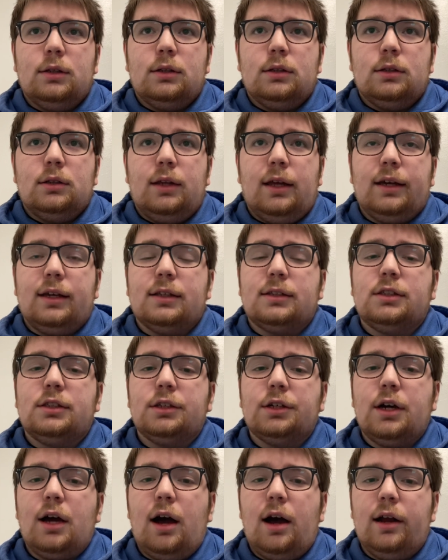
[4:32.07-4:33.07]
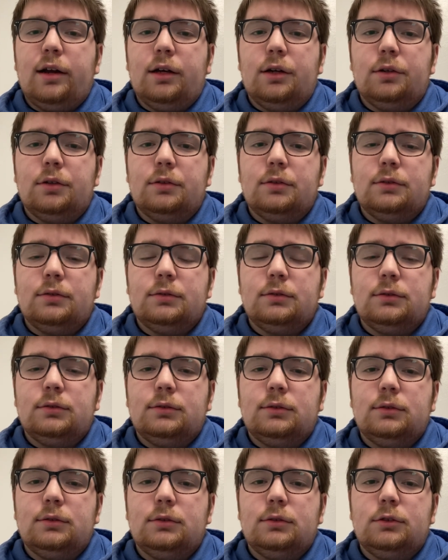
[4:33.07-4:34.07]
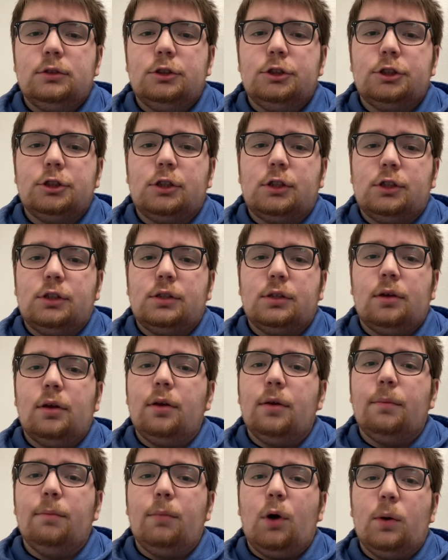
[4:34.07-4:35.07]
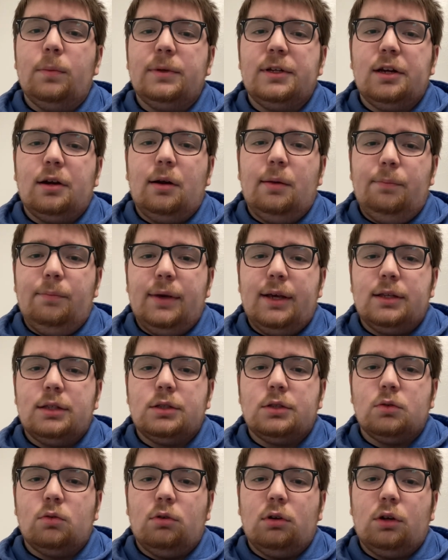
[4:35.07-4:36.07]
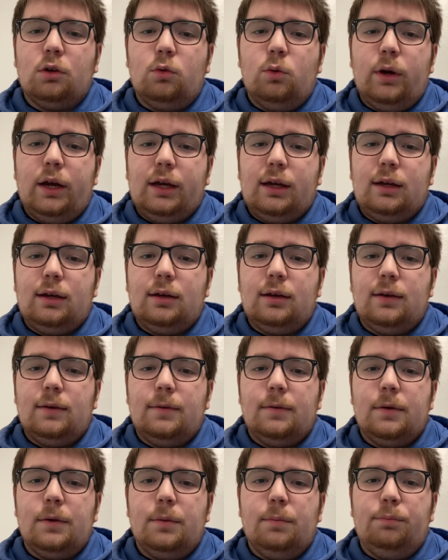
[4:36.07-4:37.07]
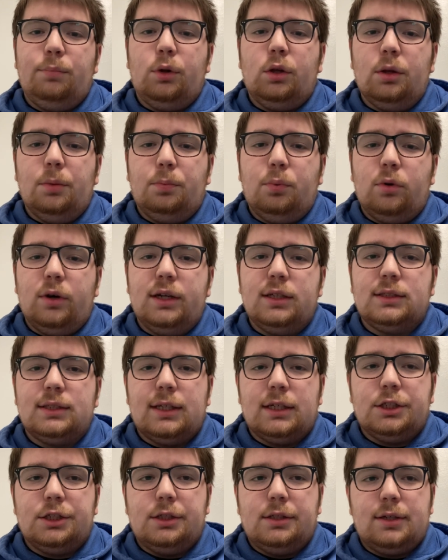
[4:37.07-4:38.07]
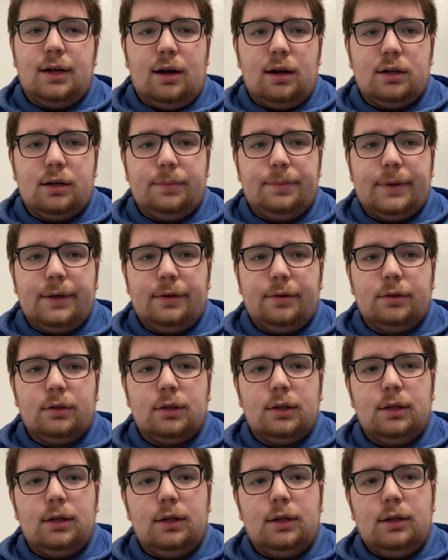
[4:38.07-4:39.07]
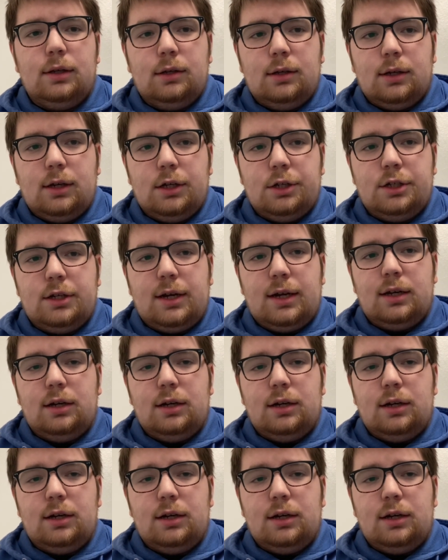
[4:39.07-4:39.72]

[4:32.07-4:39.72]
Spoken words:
like a staccato, just momentary bits or quick bullet points that she talked about. And she